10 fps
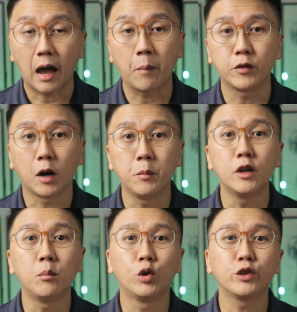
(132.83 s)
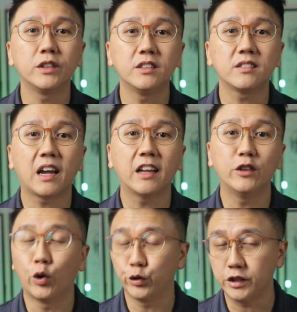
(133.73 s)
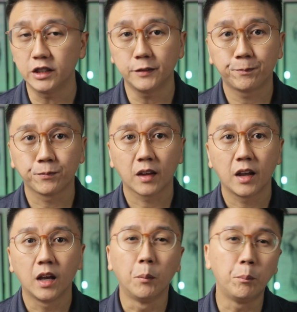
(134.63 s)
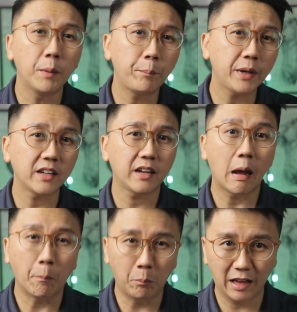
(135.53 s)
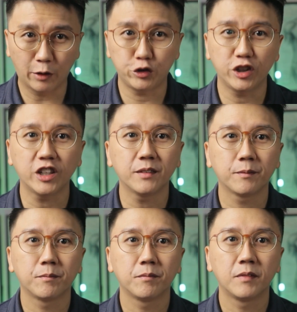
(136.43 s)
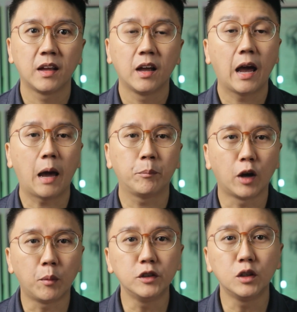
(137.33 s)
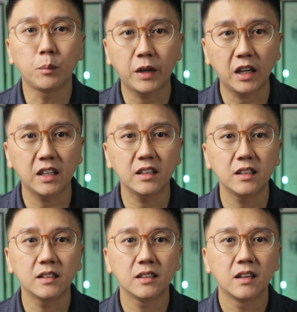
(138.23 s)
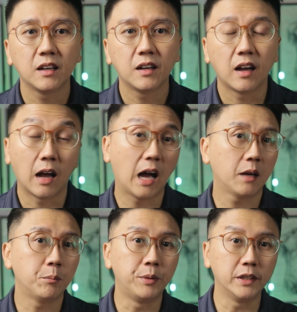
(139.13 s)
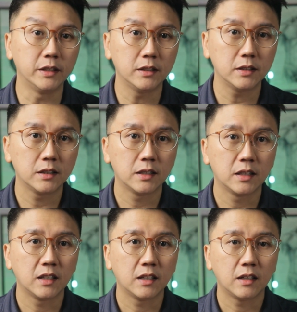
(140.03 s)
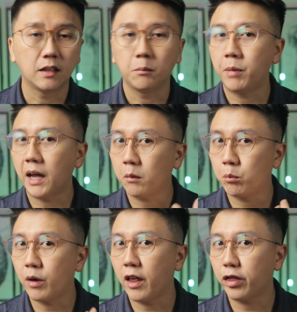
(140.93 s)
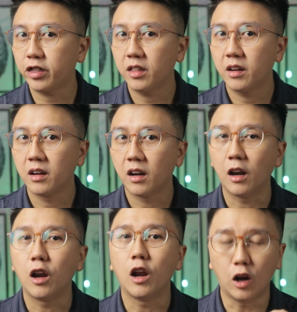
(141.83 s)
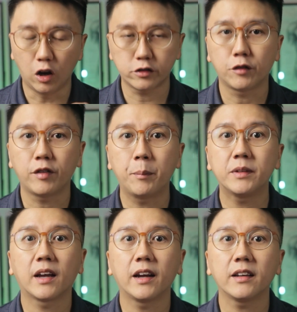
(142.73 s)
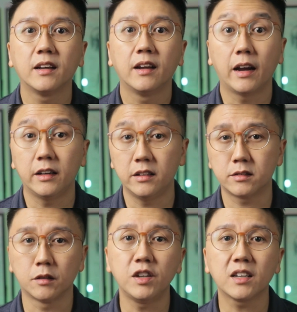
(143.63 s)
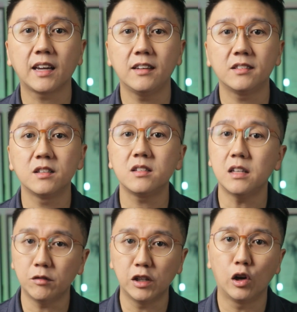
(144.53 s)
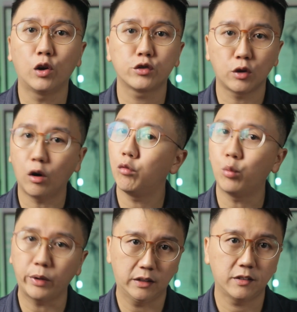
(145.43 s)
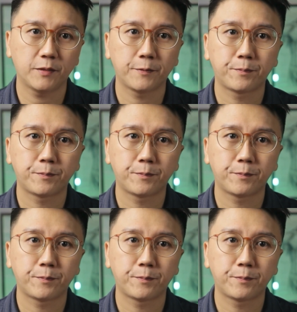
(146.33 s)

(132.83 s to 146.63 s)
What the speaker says: abdominal bloatedness and nausea, burping and belching, abdominal pain, heartburn, bad breath, loss of appetite, and in severe cases, even loss of weight.